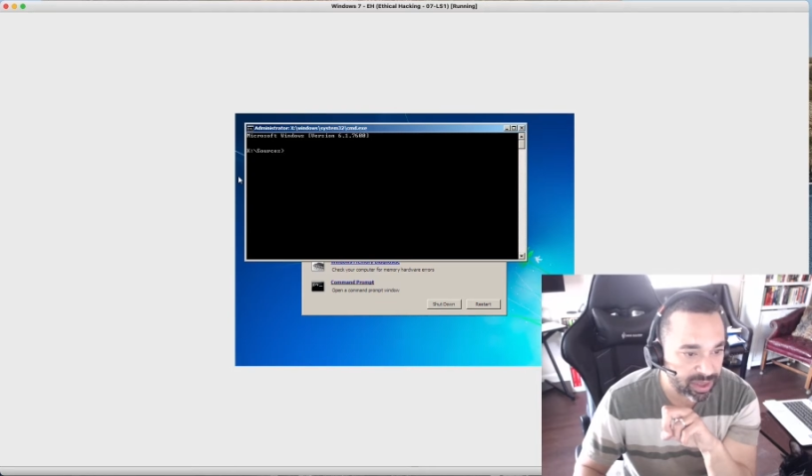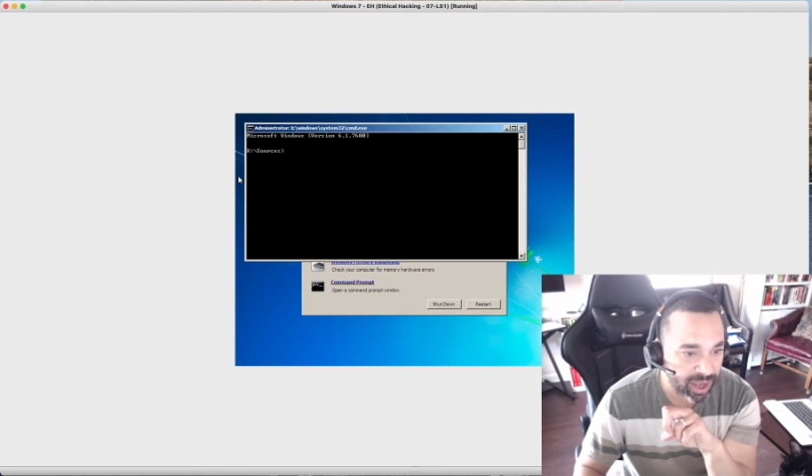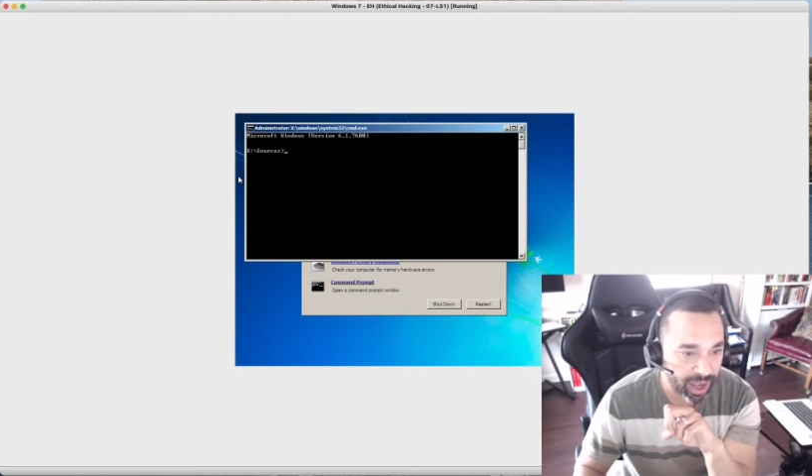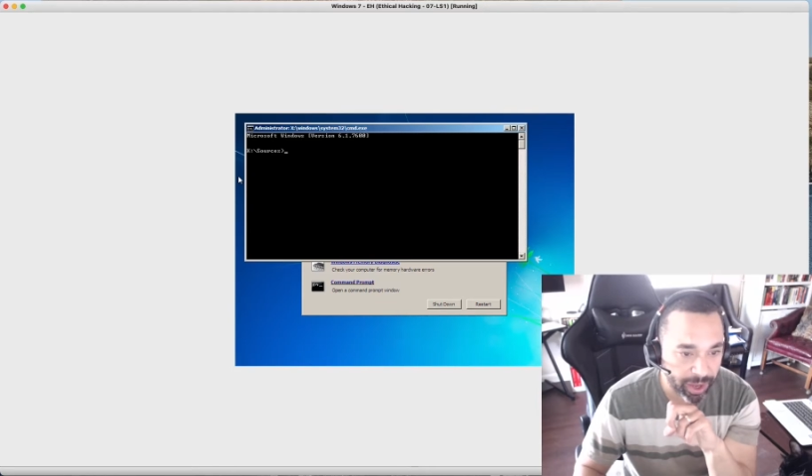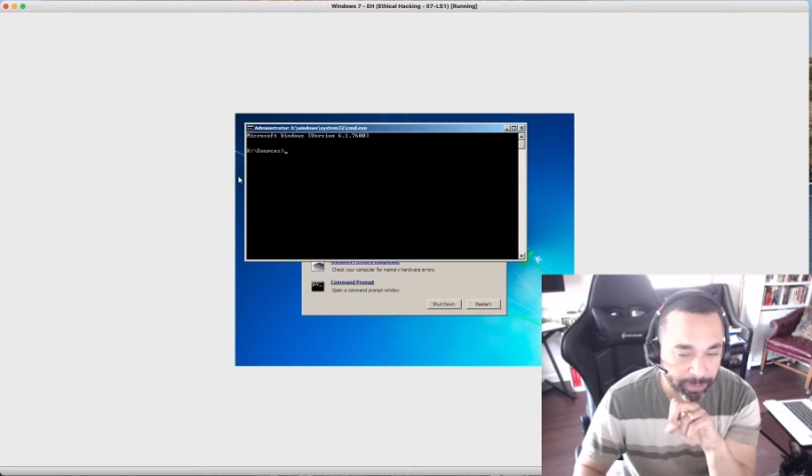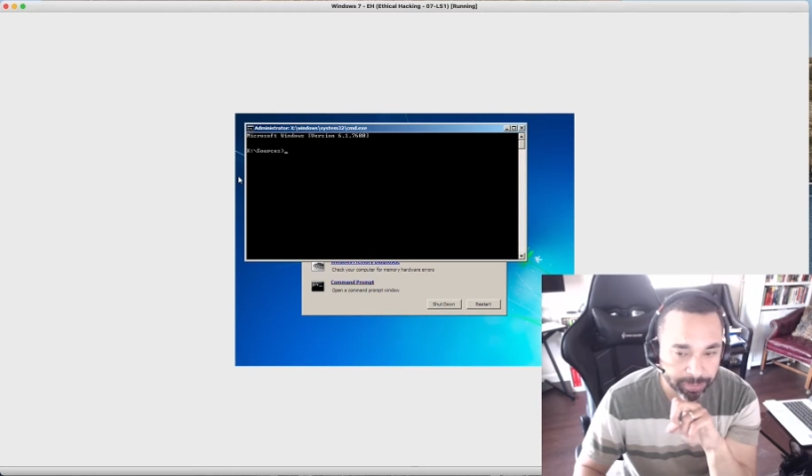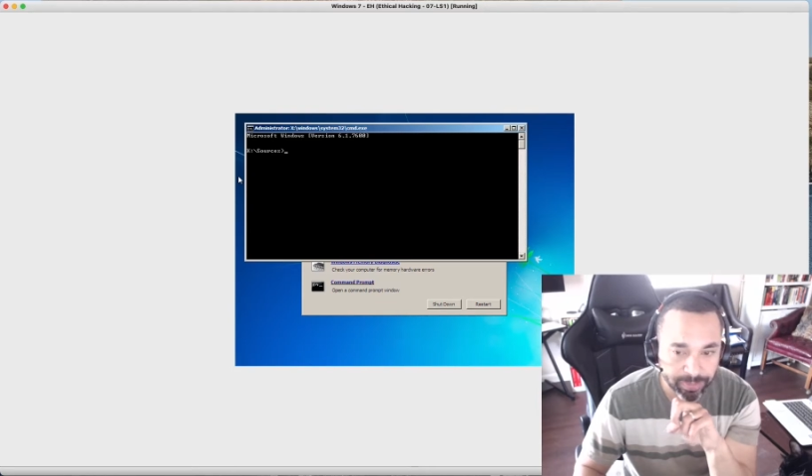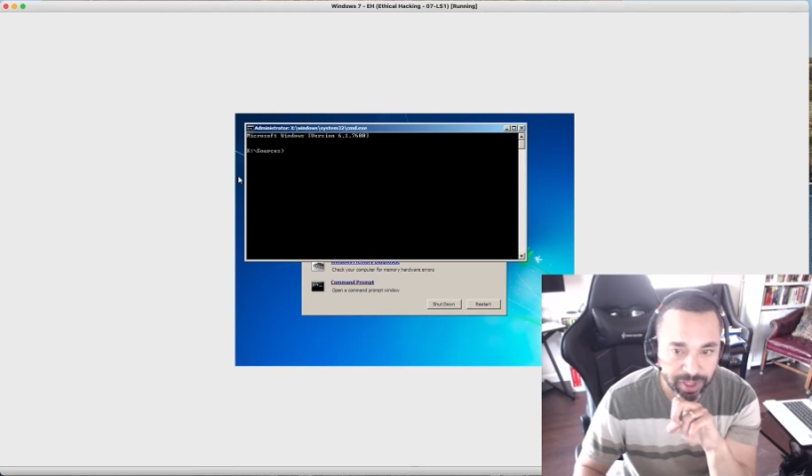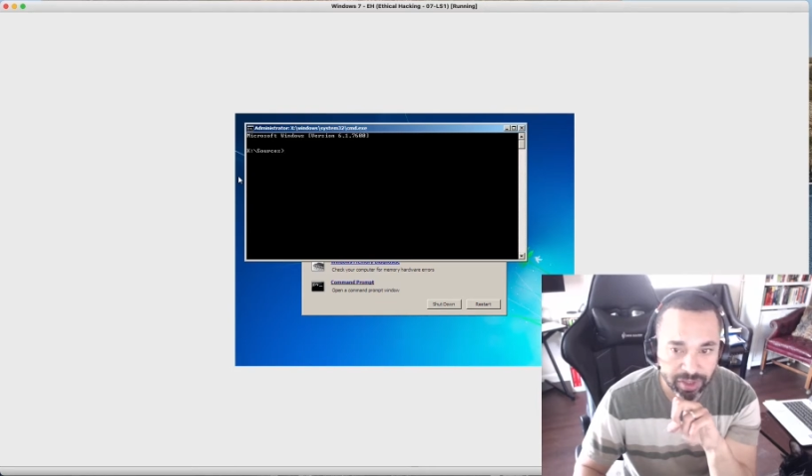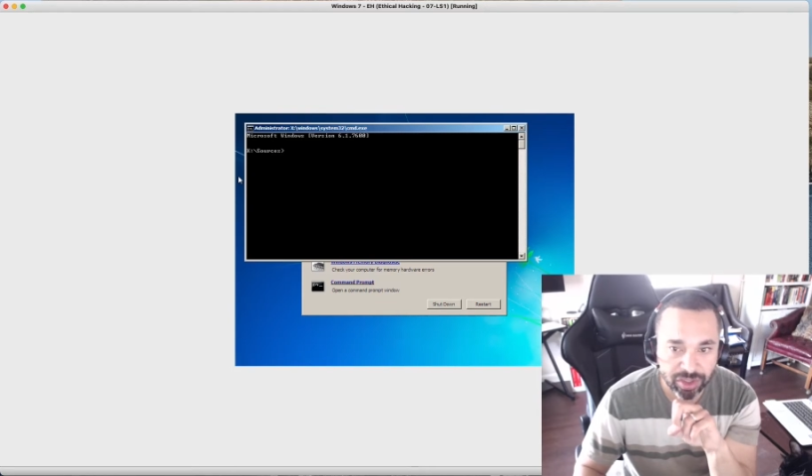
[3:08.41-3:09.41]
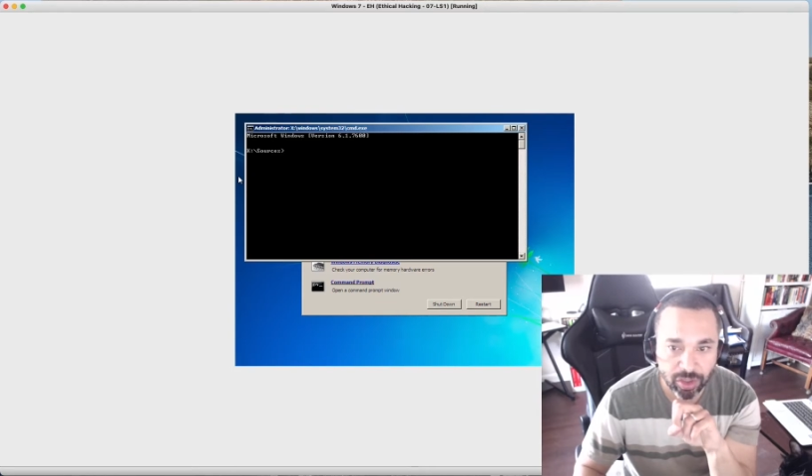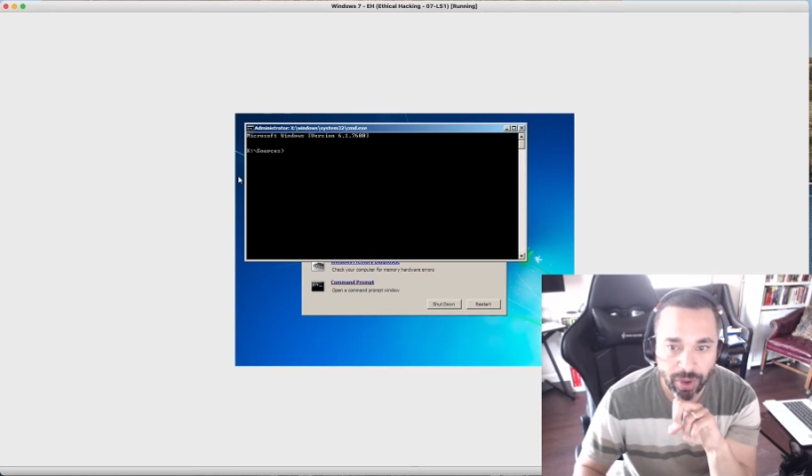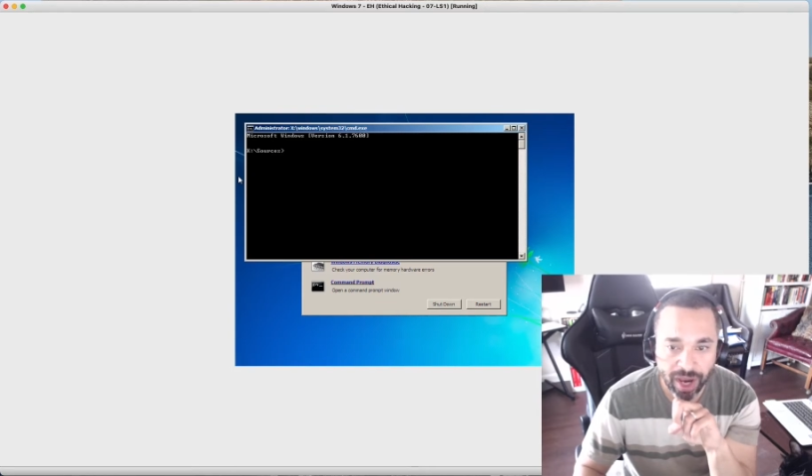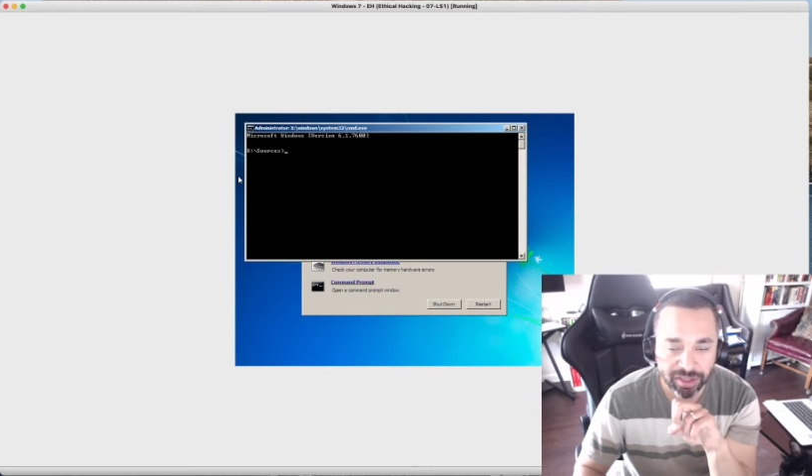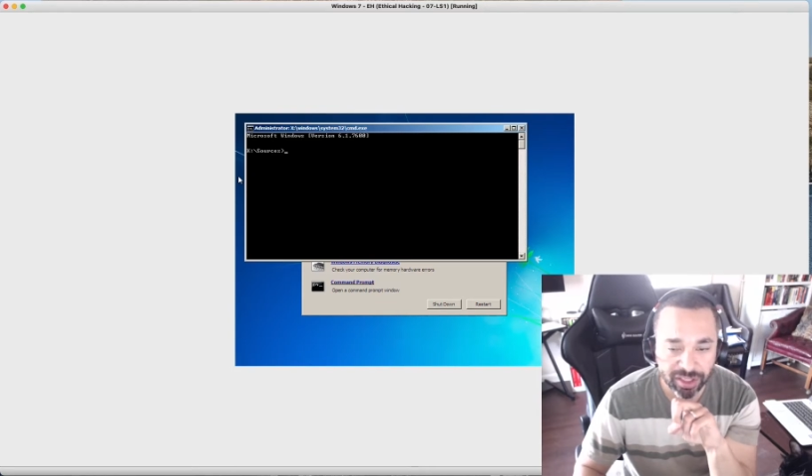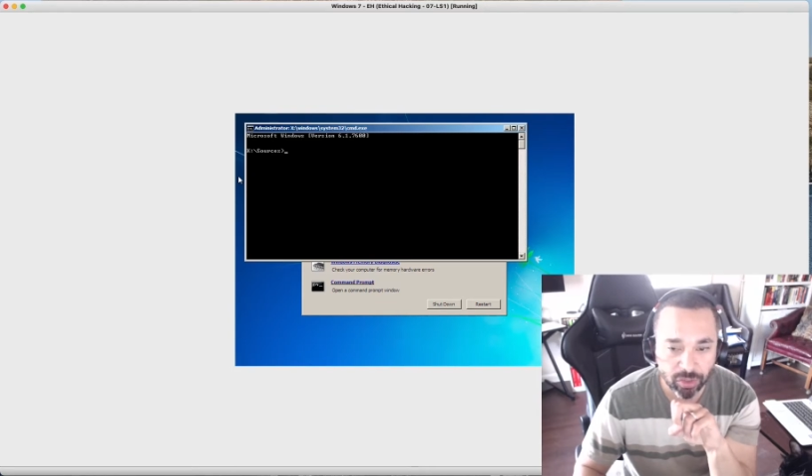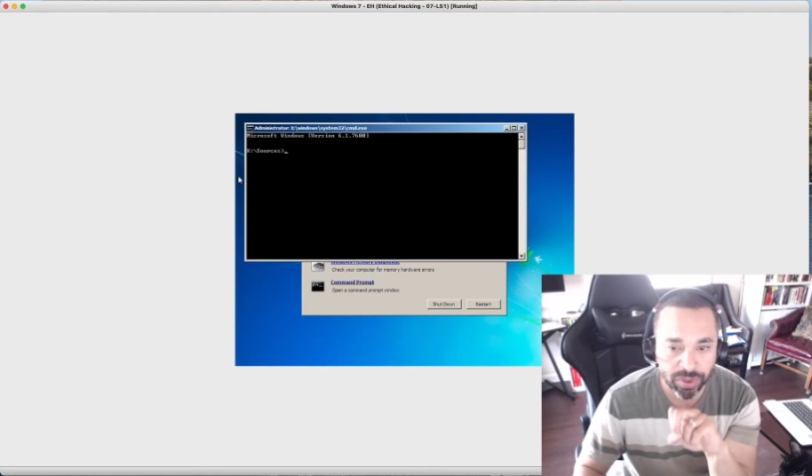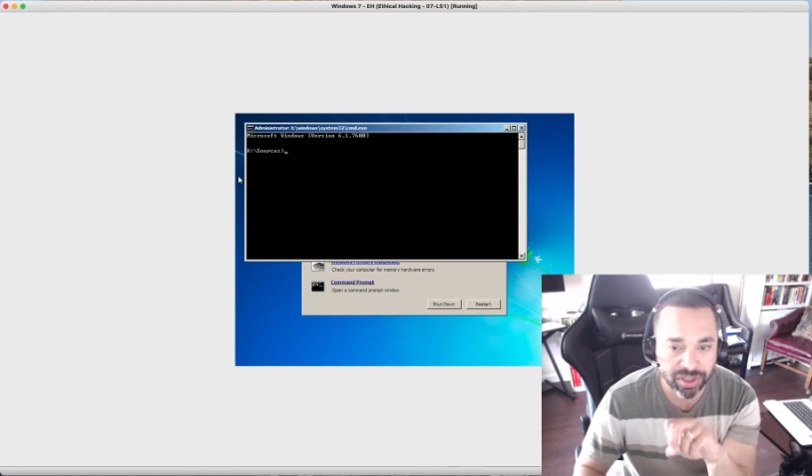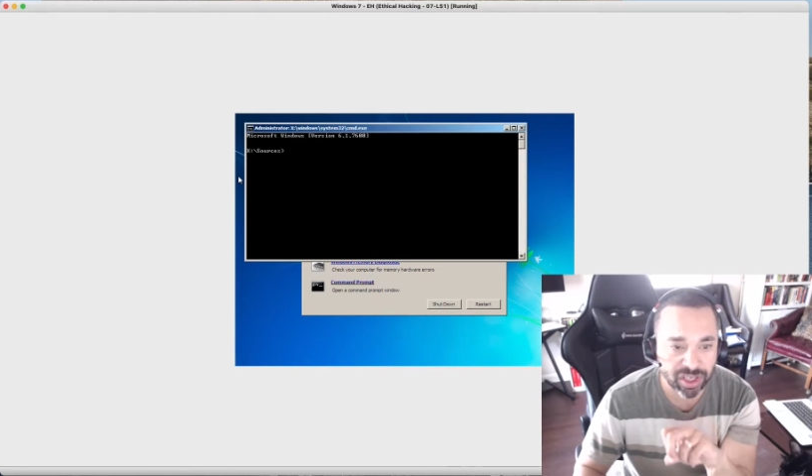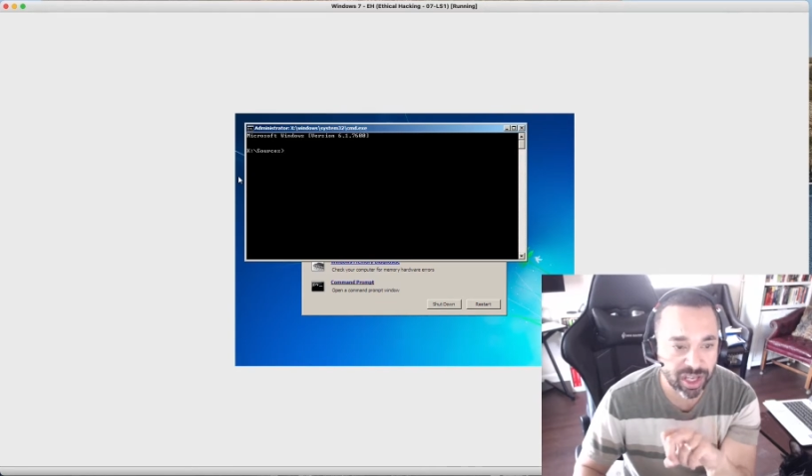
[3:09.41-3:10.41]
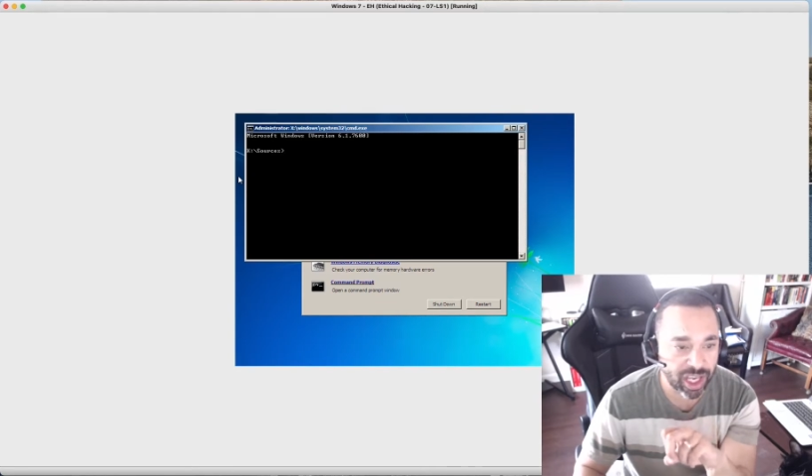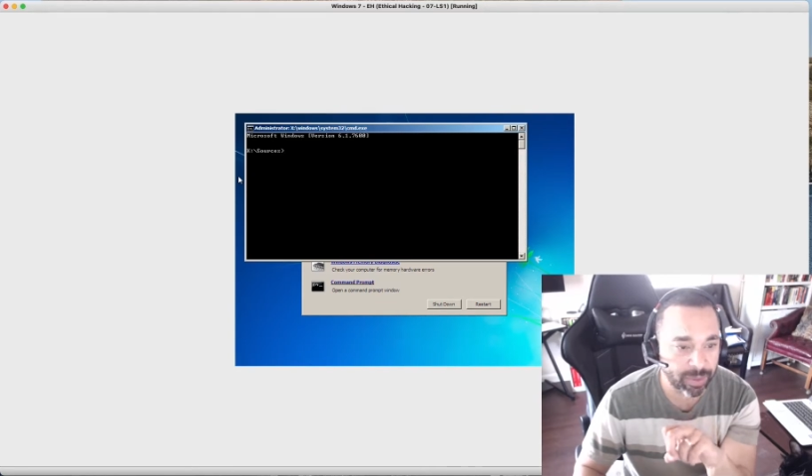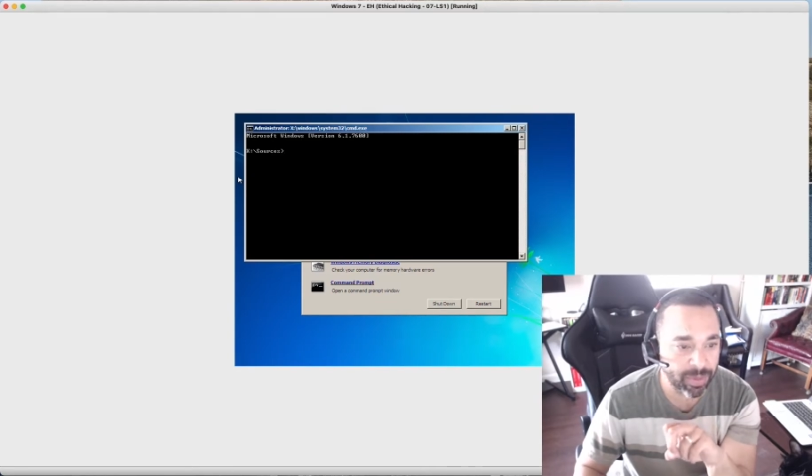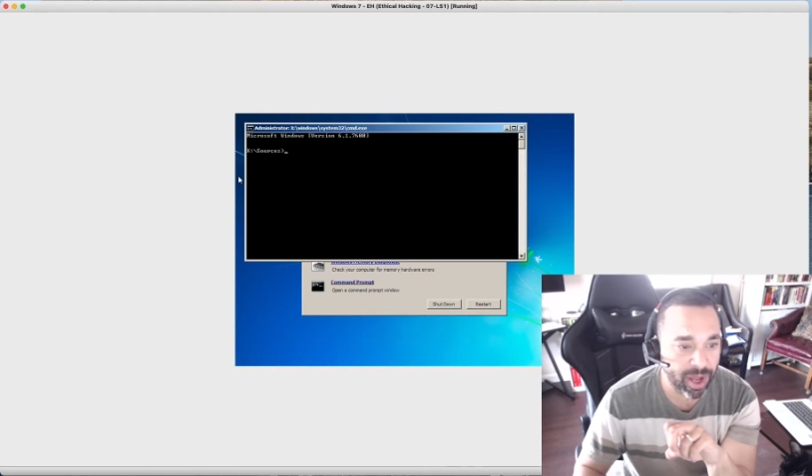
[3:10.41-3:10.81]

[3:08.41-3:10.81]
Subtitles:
to actually switch the name